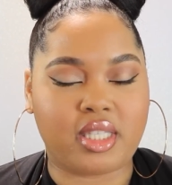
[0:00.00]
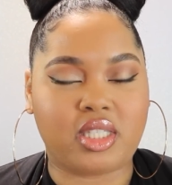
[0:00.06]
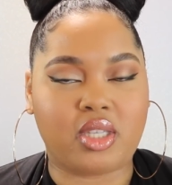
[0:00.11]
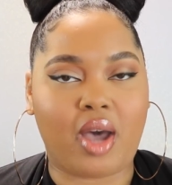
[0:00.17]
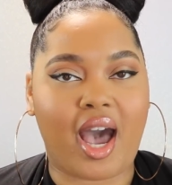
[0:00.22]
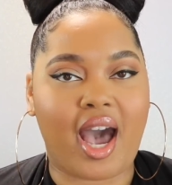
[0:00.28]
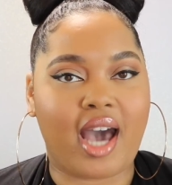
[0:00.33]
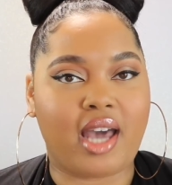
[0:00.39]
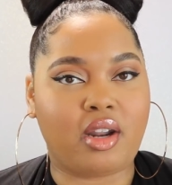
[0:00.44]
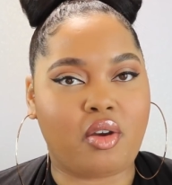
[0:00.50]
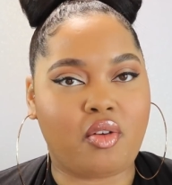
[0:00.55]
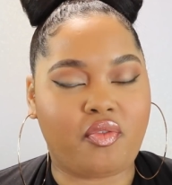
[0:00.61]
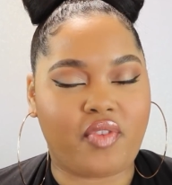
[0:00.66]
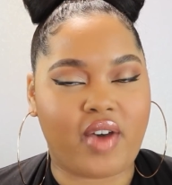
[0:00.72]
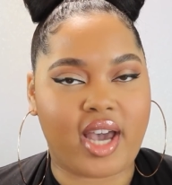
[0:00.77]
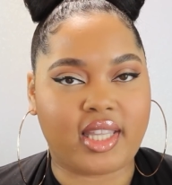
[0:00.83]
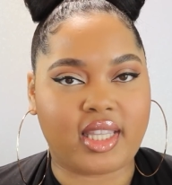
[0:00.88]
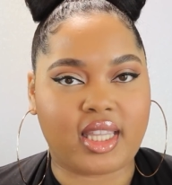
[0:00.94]
So I
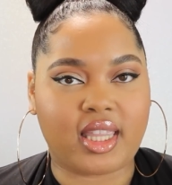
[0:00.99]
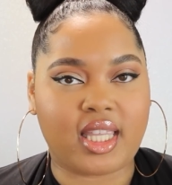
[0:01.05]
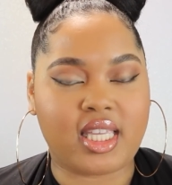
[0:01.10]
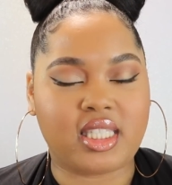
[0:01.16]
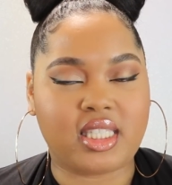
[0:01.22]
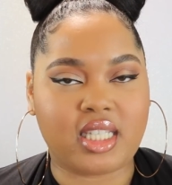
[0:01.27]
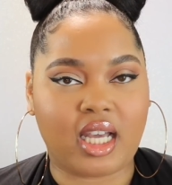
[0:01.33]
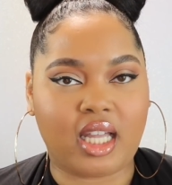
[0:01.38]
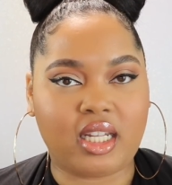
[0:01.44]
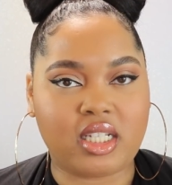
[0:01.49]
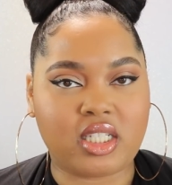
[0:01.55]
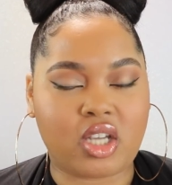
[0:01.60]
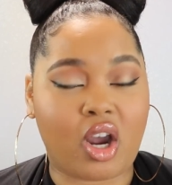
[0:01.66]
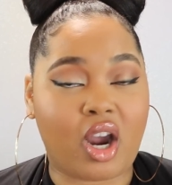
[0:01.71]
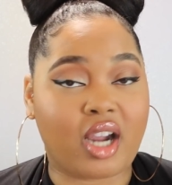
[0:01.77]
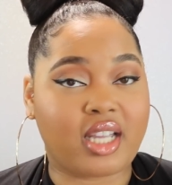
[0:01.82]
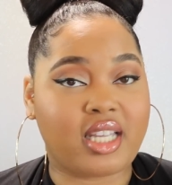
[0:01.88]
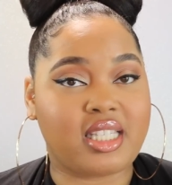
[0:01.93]
don't find that these colors
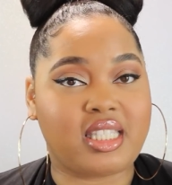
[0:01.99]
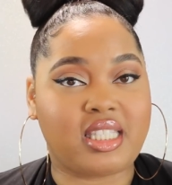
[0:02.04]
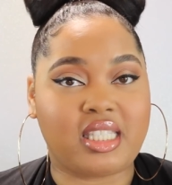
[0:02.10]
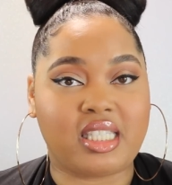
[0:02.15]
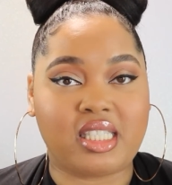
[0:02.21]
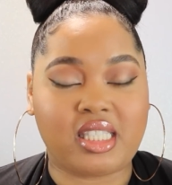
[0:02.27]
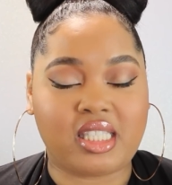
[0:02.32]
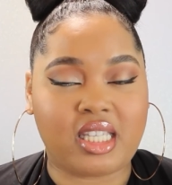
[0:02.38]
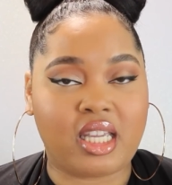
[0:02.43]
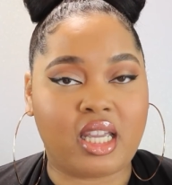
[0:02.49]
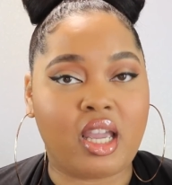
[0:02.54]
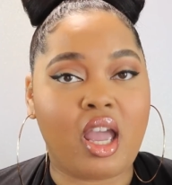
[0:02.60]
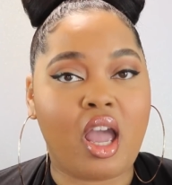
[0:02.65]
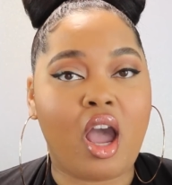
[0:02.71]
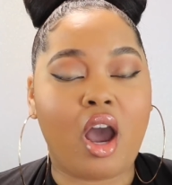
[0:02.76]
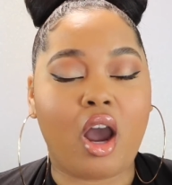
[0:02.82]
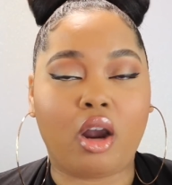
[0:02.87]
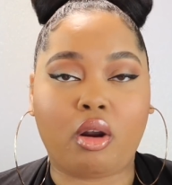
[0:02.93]
are consistent
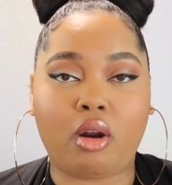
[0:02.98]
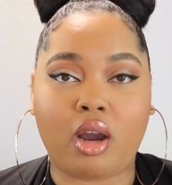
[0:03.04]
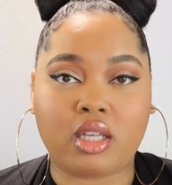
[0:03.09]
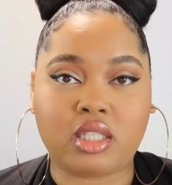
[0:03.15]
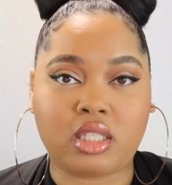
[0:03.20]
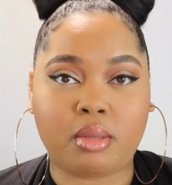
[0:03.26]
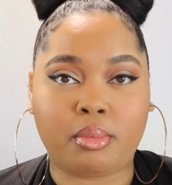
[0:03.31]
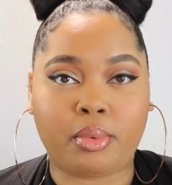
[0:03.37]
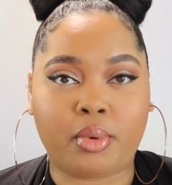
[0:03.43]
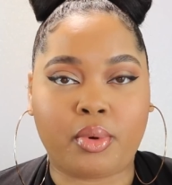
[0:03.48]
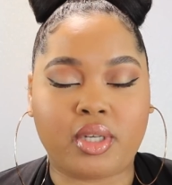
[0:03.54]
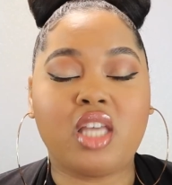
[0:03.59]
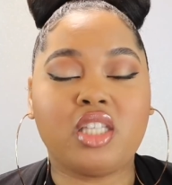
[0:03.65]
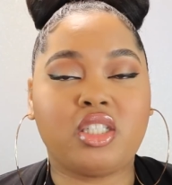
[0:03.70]
across the board.